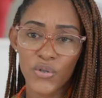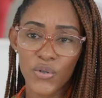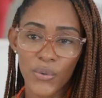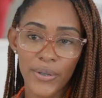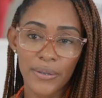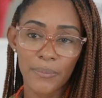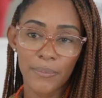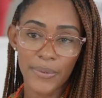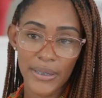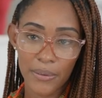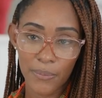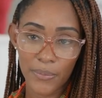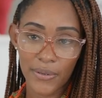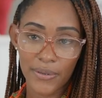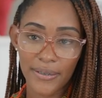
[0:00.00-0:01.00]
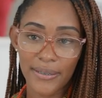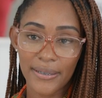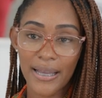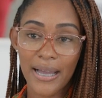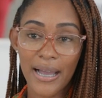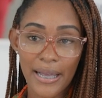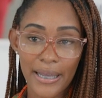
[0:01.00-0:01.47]
showing people
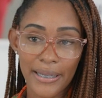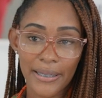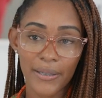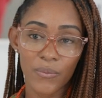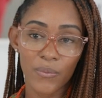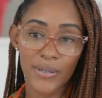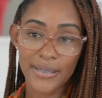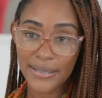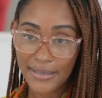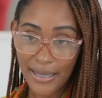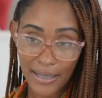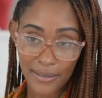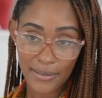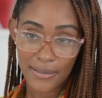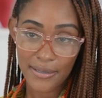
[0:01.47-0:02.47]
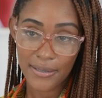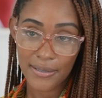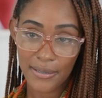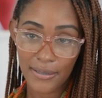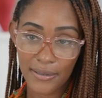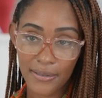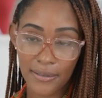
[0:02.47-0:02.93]
that I was
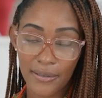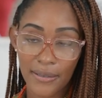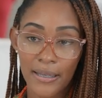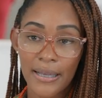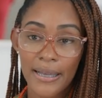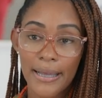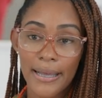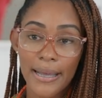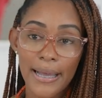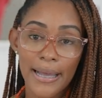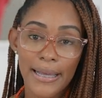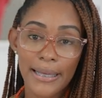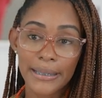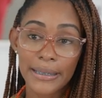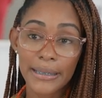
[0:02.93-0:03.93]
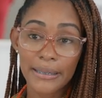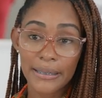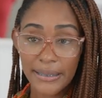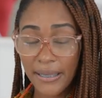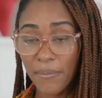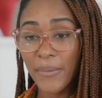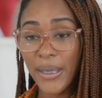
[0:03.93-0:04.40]
talented. And
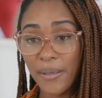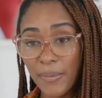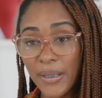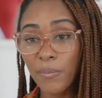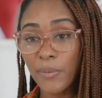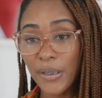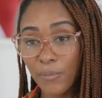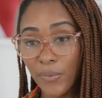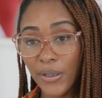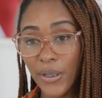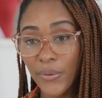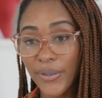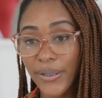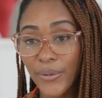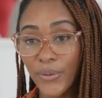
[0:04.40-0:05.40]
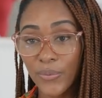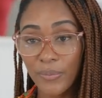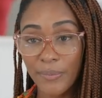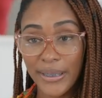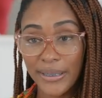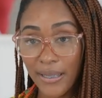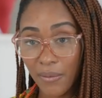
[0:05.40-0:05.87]
there may be people out there who
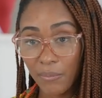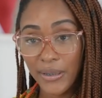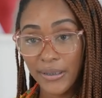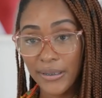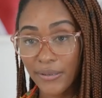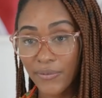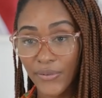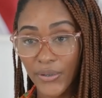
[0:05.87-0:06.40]
may not believe